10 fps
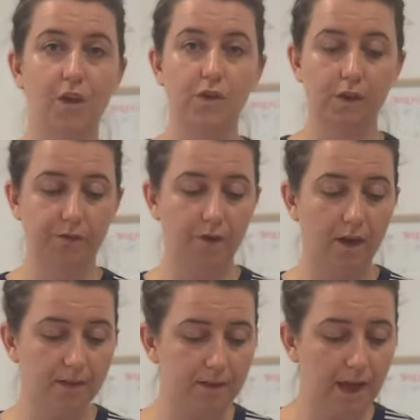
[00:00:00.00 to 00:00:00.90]
So
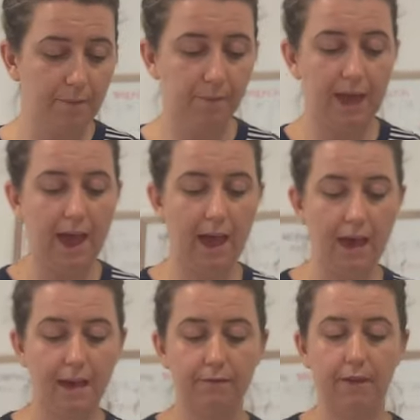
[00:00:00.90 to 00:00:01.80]
first up, we
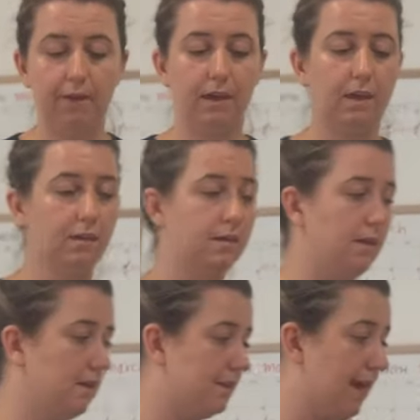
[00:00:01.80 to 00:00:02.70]
have this
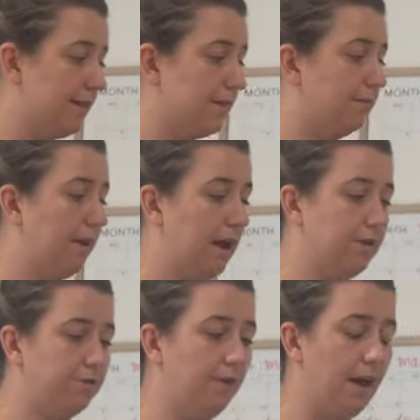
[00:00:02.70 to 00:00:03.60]
Sass &
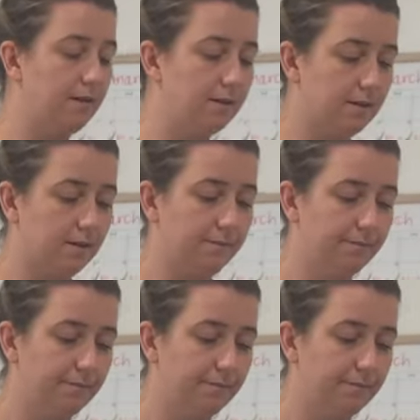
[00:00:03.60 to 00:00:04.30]
Bide dress.